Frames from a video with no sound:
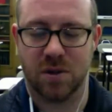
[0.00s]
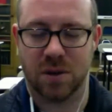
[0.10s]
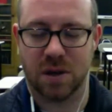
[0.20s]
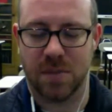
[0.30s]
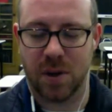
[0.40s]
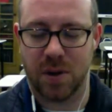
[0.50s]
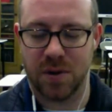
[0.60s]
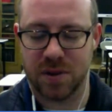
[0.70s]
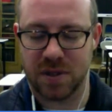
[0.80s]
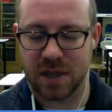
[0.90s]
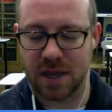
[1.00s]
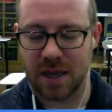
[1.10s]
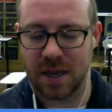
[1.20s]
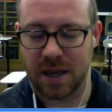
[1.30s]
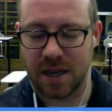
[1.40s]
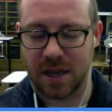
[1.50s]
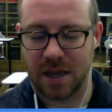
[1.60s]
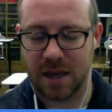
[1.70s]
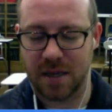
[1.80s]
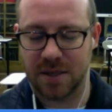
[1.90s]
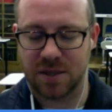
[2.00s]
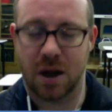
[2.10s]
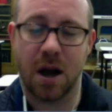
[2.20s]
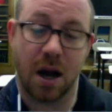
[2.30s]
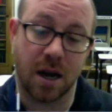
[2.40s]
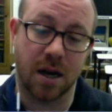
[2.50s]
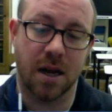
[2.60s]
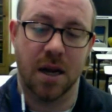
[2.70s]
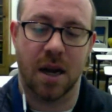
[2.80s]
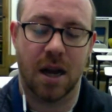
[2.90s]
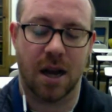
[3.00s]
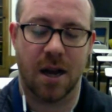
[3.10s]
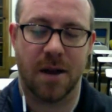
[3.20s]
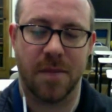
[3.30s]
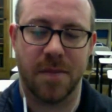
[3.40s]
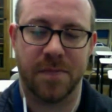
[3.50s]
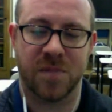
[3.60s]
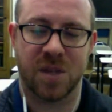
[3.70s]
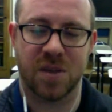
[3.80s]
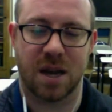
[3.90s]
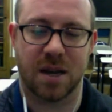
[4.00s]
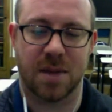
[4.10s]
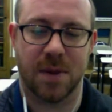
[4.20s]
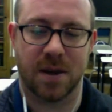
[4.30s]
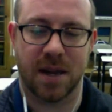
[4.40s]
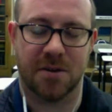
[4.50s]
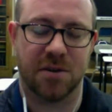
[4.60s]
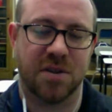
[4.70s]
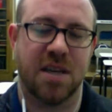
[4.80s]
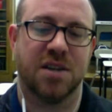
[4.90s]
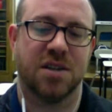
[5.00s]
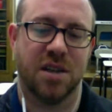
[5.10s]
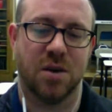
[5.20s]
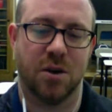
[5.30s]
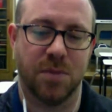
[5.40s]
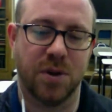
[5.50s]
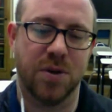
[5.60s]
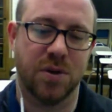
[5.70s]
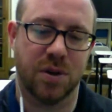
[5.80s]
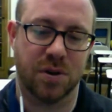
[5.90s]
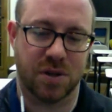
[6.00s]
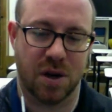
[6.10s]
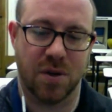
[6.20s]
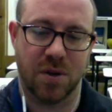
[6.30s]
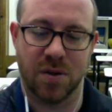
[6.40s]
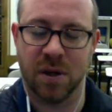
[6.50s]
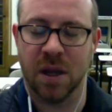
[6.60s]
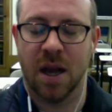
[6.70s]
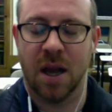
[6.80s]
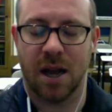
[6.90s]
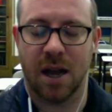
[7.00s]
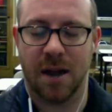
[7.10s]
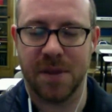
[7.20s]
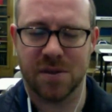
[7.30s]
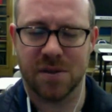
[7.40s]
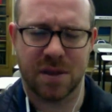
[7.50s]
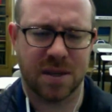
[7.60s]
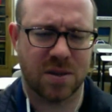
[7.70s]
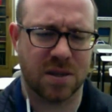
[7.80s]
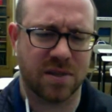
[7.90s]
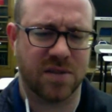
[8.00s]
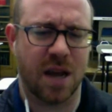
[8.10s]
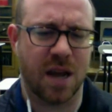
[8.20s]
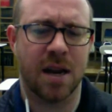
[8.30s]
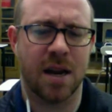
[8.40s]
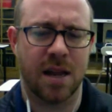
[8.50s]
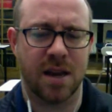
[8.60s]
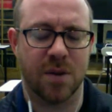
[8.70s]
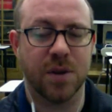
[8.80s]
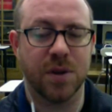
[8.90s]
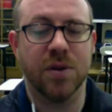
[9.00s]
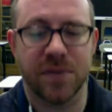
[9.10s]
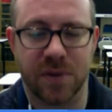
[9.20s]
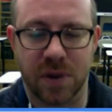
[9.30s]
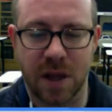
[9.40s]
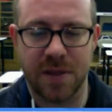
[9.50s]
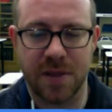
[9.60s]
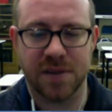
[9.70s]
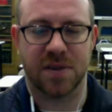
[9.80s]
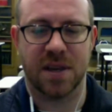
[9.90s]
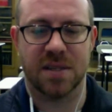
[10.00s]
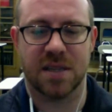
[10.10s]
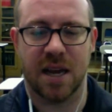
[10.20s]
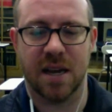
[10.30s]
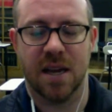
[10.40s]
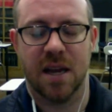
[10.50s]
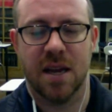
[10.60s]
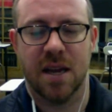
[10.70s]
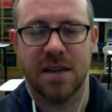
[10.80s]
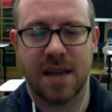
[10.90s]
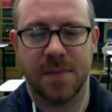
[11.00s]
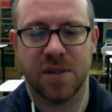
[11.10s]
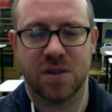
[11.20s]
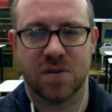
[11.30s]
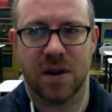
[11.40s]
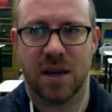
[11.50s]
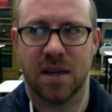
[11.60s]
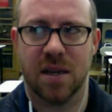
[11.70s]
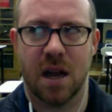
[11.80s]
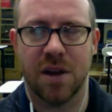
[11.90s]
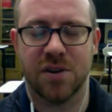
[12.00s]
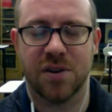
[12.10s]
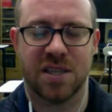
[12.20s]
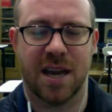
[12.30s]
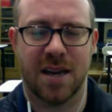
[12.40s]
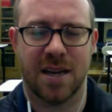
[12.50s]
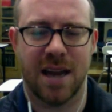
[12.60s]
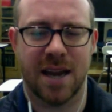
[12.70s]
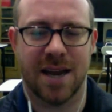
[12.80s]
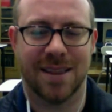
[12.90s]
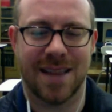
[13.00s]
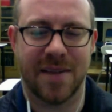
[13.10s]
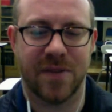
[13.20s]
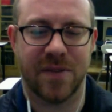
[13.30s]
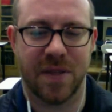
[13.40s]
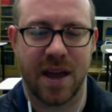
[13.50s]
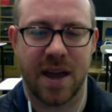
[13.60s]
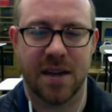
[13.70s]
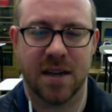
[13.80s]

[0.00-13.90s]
compose a song, to talk about characterization or mood or tone. These are things students have done, and they are beautiful. And these are things that demonstrate understanding on a level that